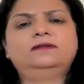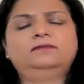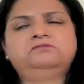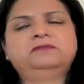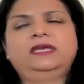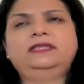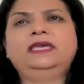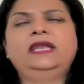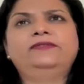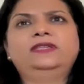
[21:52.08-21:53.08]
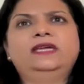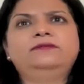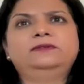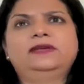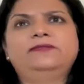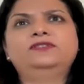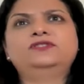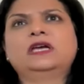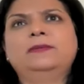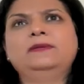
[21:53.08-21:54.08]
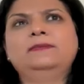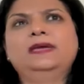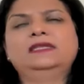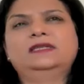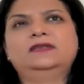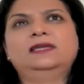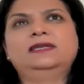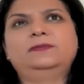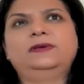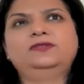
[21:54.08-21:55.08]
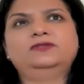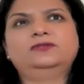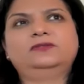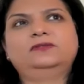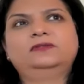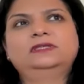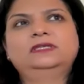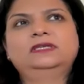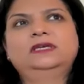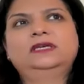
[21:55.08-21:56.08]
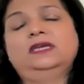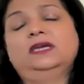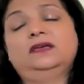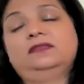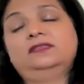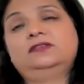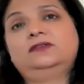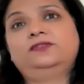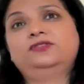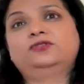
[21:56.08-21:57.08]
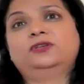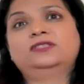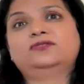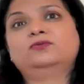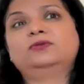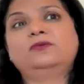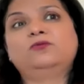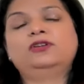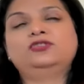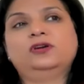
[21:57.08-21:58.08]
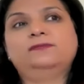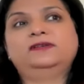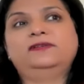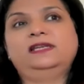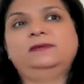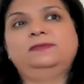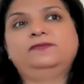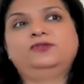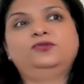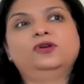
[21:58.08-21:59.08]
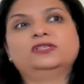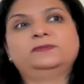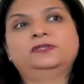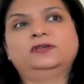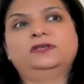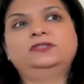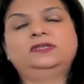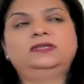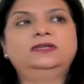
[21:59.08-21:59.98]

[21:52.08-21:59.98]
and then after that, with reference to coming back, that really depends on. Yeah, that's a different story as to then what jobs are available if you do cosmetology.